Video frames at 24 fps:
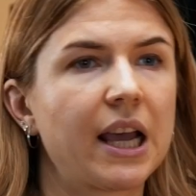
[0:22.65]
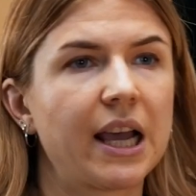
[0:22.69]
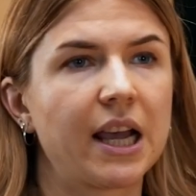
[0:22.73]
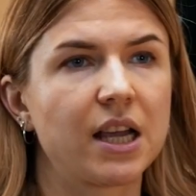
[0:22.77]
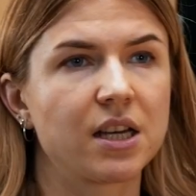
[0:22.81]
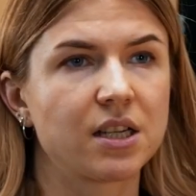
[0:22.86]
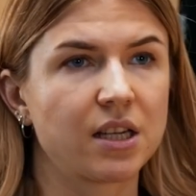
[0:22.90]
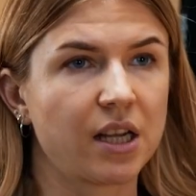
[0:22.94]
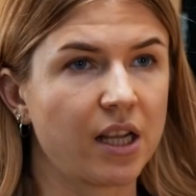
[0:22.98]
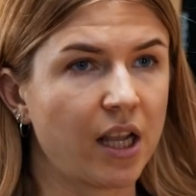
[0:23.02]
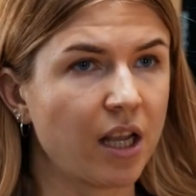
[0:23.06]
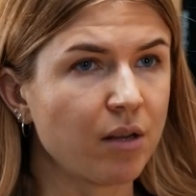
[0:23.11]

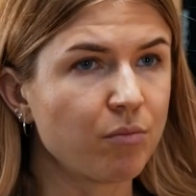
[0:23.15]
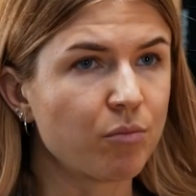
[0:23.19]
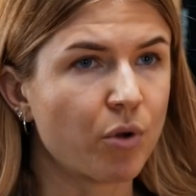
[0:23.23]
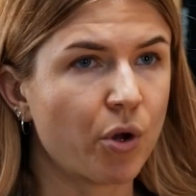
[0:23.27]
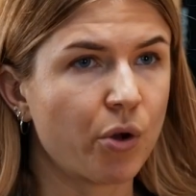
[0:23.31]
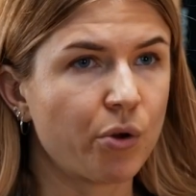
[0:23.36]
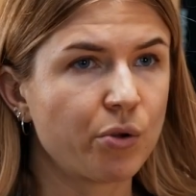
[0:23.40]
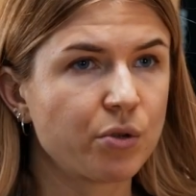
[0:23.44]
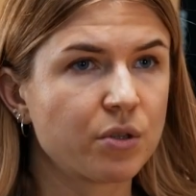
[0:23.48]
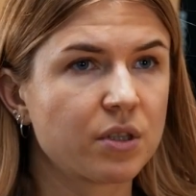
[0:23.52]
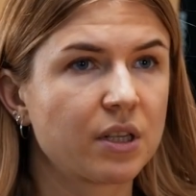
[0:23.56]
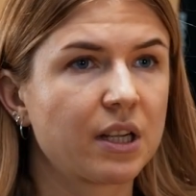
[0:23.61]
and AI
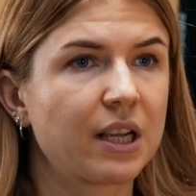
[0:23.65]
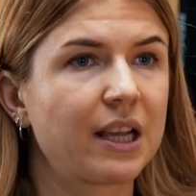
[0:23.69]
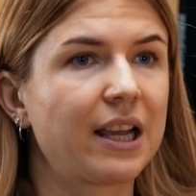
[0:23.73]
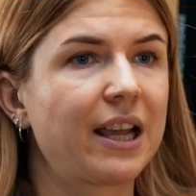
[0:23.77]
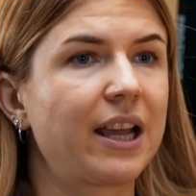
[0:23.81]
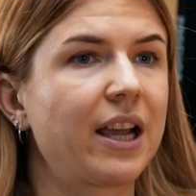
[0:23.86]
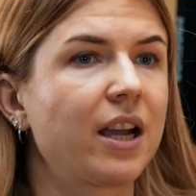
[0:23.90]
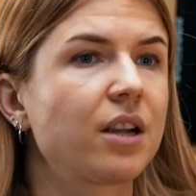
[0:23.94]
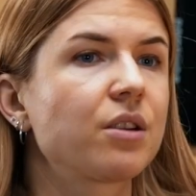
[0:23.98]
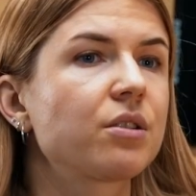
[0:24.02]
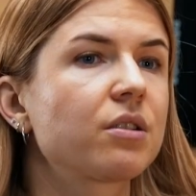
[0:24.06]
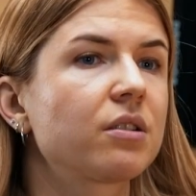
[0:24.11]
mode
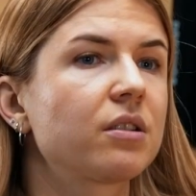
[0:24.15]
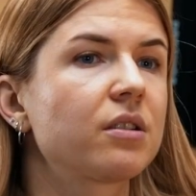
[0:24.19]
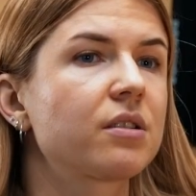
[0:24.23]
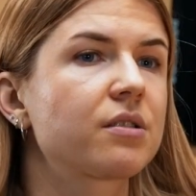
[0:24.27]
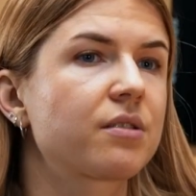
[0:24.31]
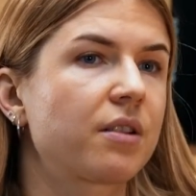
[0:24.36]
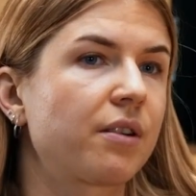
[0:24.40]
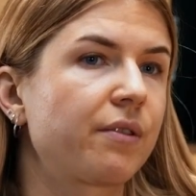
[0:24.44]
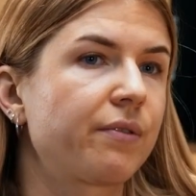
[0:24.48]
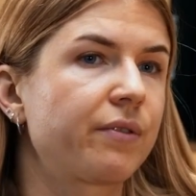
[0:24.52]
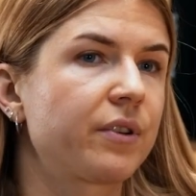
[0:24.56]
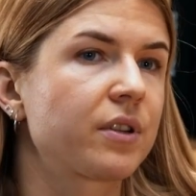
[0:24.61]
actually
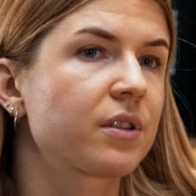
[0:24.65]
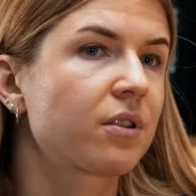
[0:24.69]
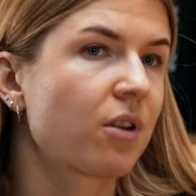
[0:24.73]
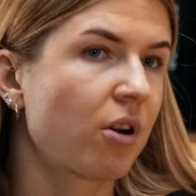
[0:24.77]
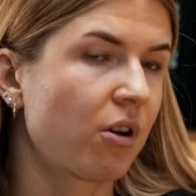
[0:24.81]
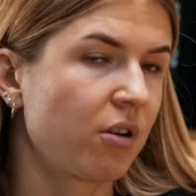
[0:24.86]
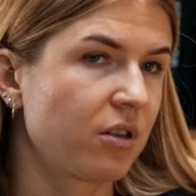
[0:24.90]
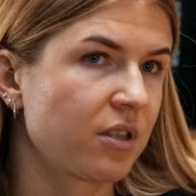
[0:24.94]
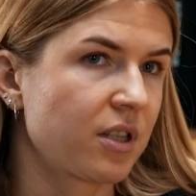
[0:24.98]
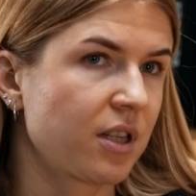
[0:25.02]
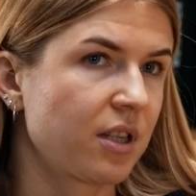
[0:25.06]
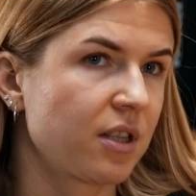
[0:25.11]
surface
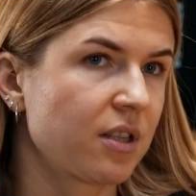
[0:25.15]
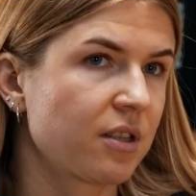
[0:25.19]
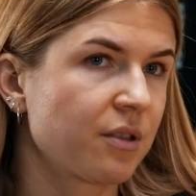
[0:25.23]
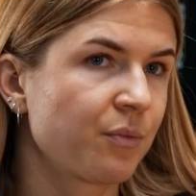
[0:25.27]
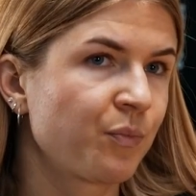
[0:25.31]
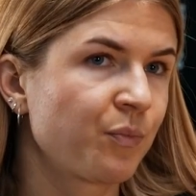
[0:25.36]
content,